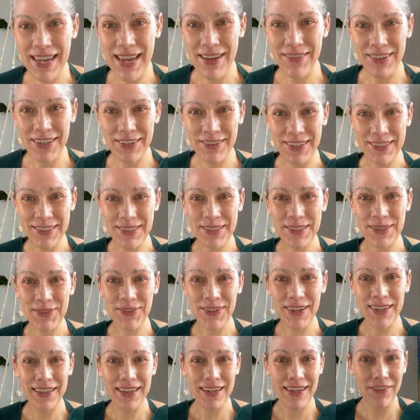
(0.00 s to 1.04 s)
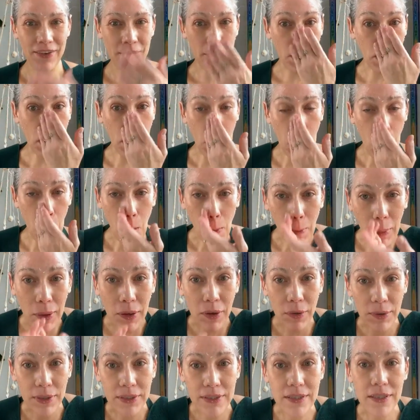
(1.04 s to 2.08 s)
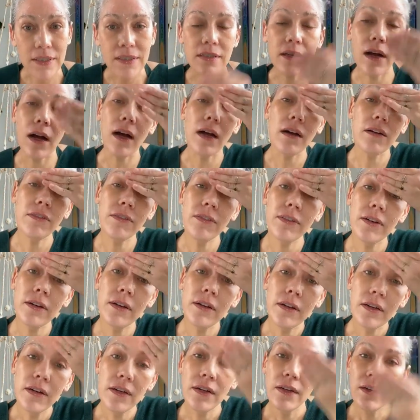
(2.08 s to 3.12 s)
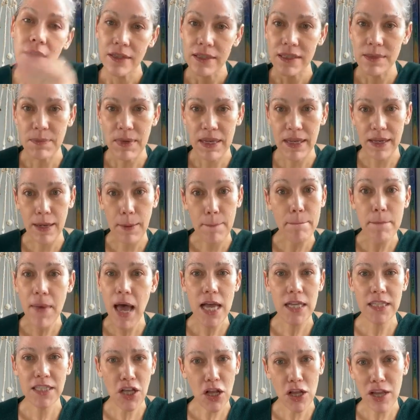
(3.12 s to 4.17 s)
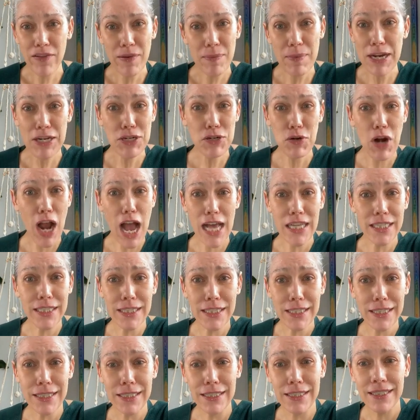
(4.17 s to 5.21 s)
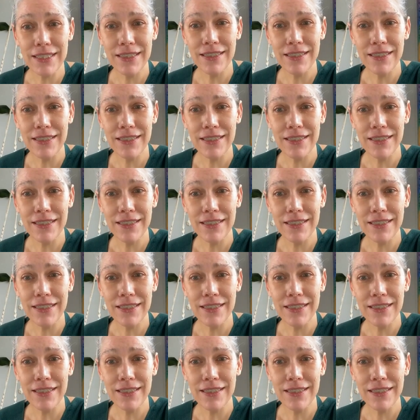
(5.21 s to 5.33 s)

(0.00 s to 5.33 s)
anybody have any questions before I let everyone go? I'm gonna go rinse this off. It's making a mess all over my dress.